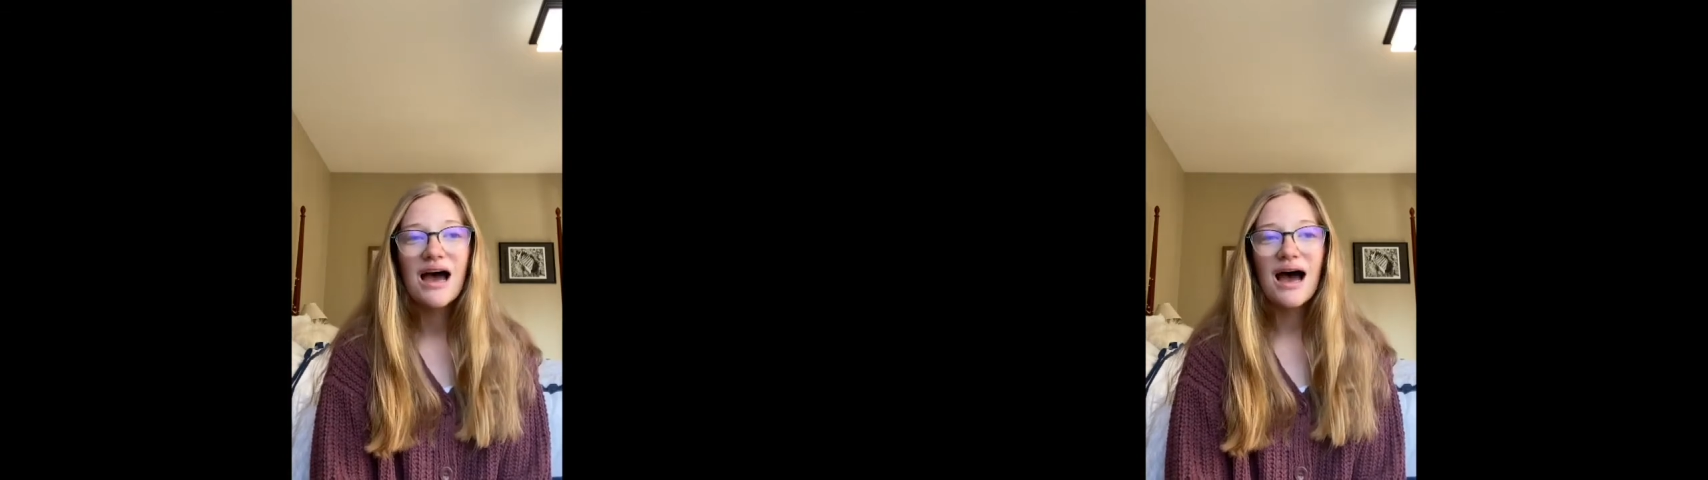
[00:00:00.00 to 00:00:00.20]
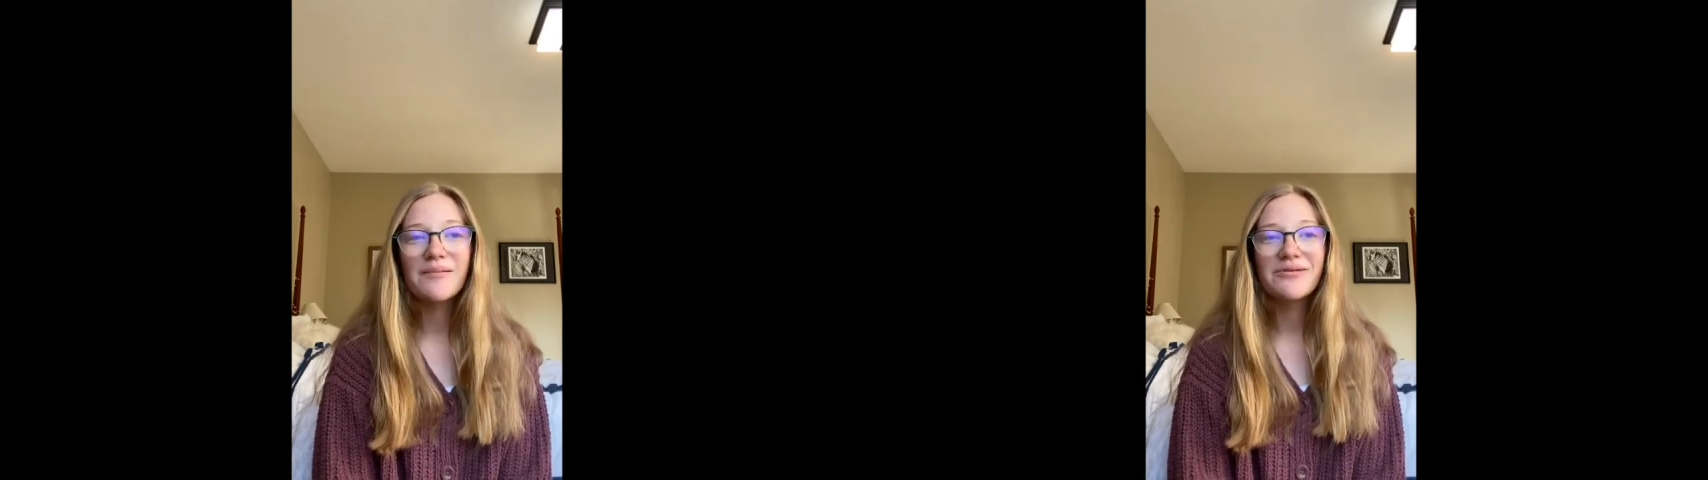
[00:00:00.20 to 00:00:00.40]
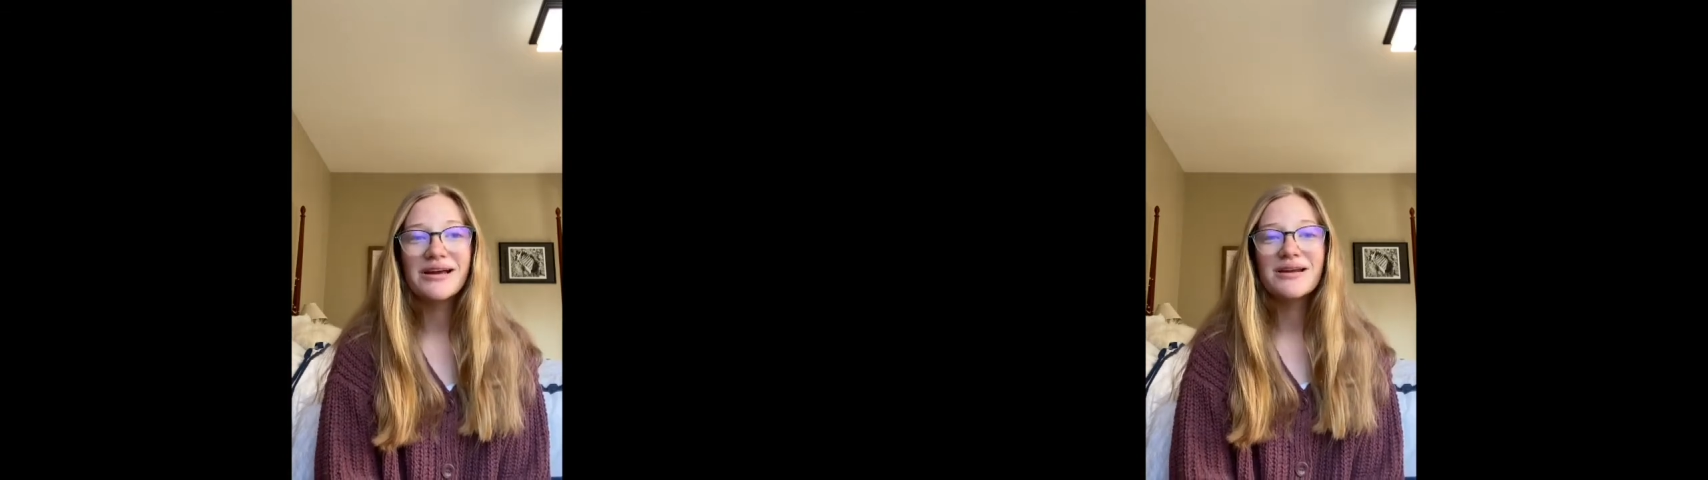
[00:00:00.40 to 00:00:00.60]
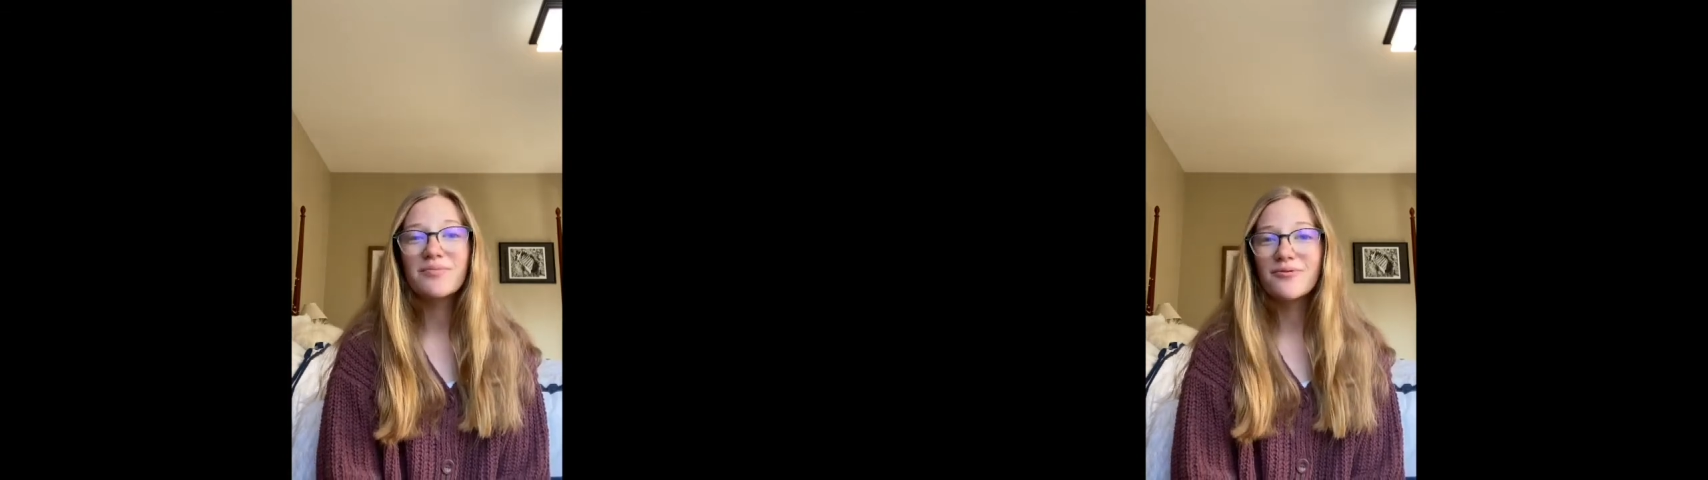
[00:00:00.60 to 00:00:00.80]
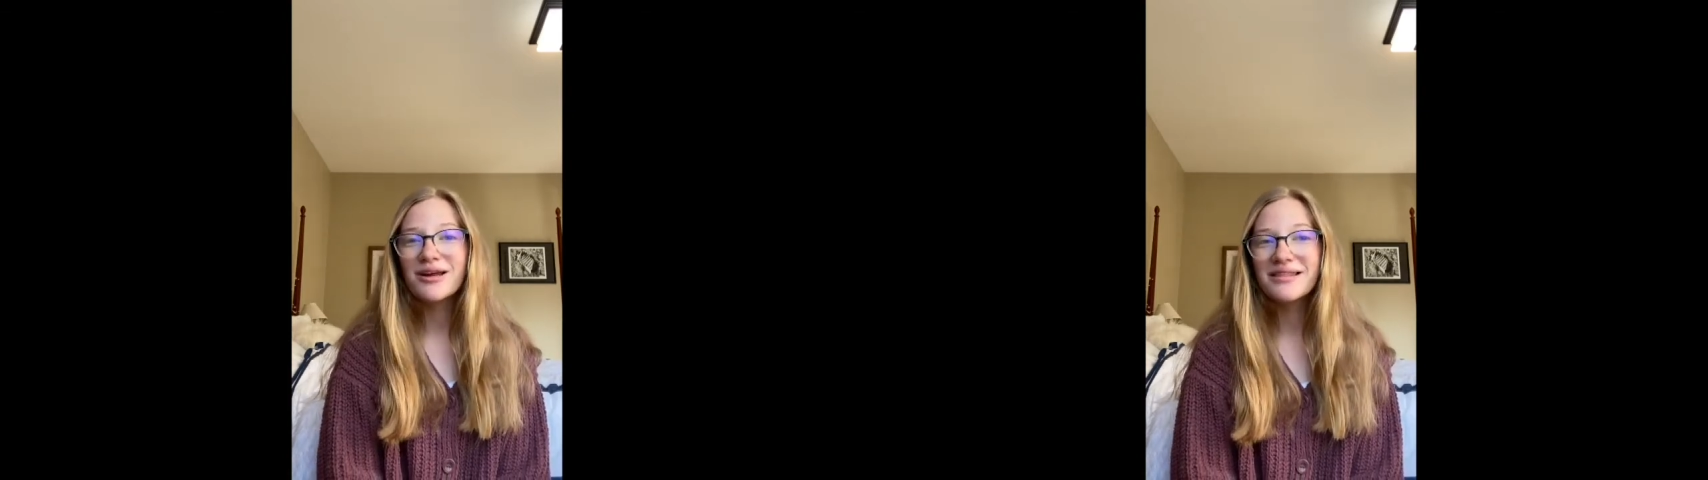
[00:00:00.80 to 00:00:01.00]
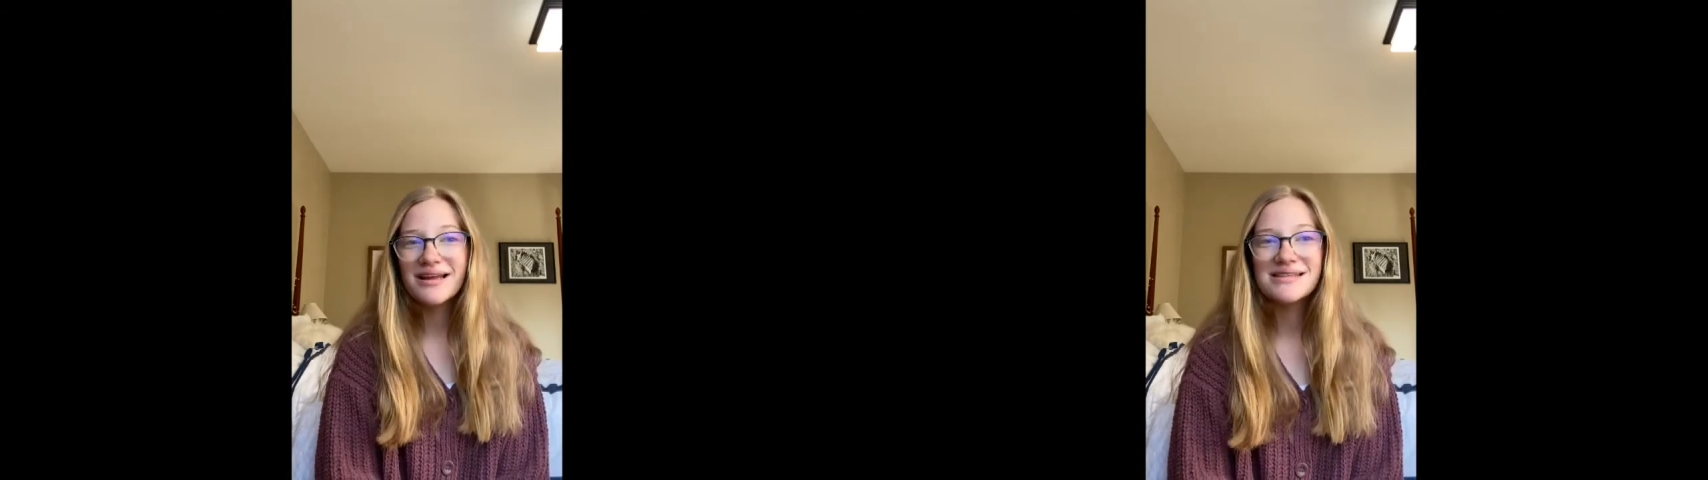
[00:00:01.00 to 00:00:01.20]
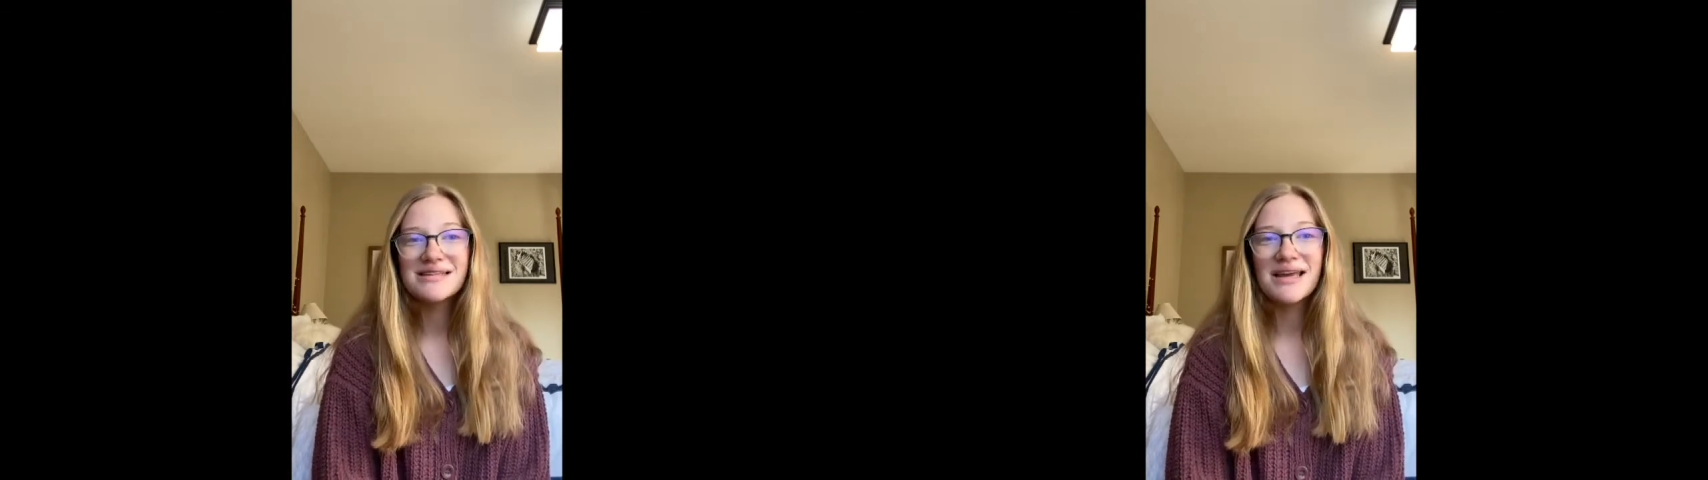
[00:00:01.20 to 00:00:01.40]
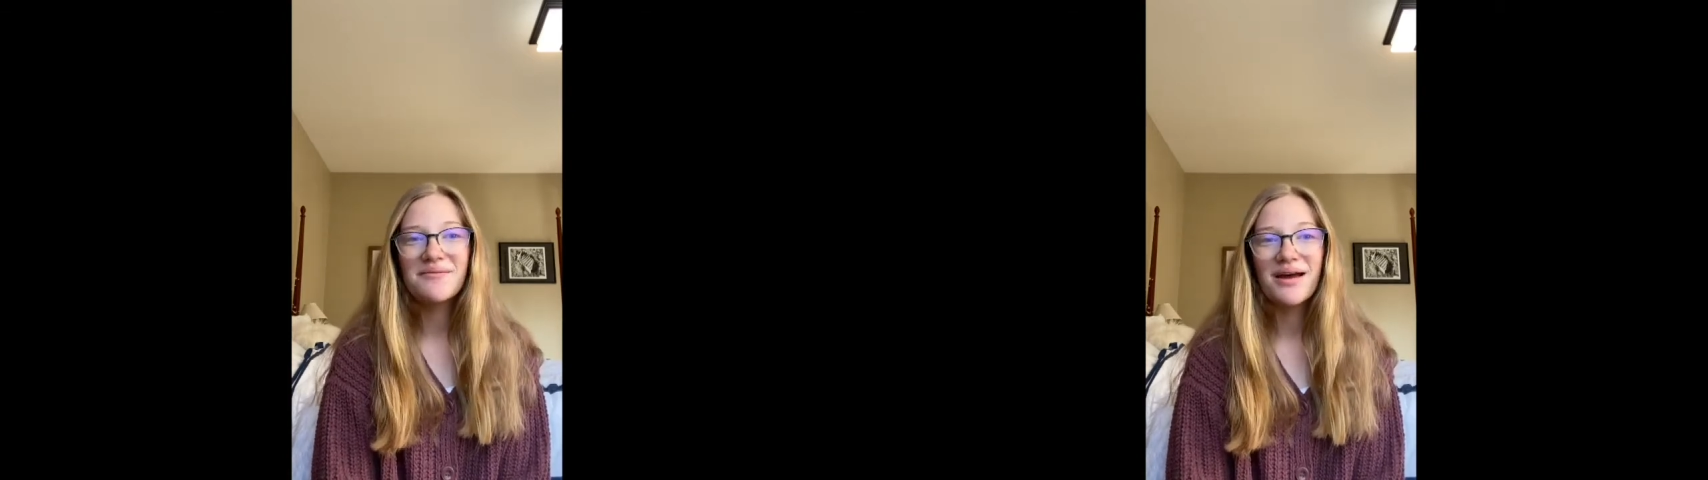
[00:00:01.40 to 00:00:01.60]
I plan to bring that
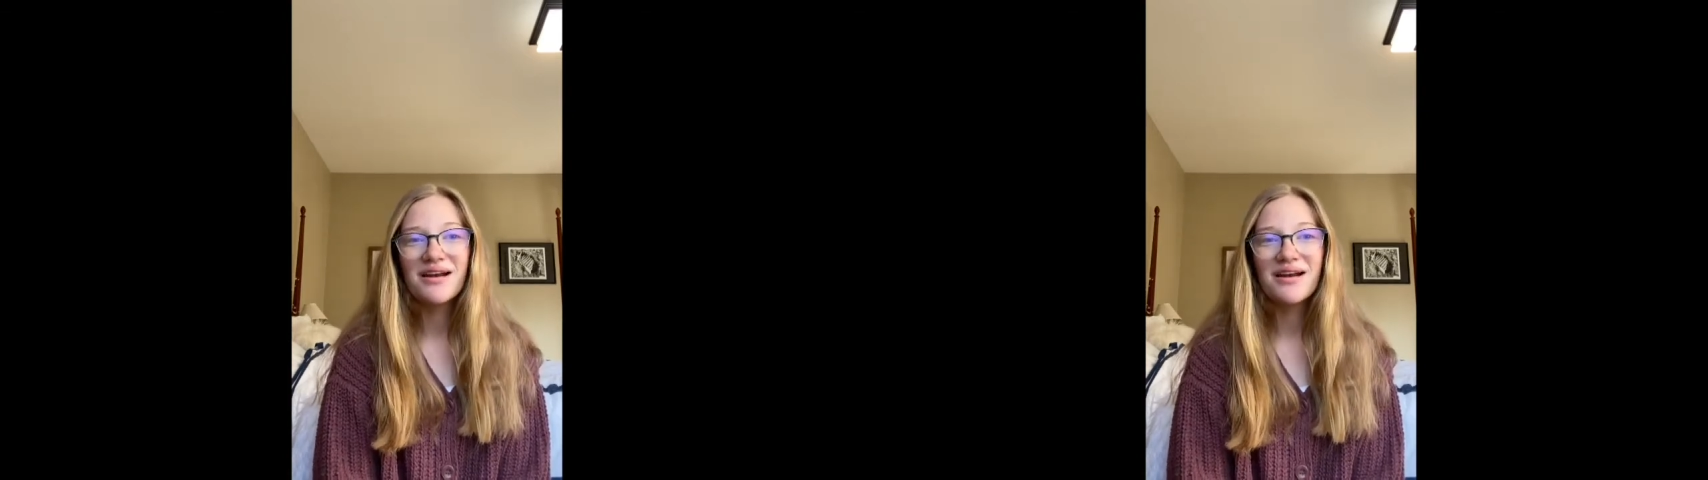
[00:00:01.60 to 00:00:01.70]
same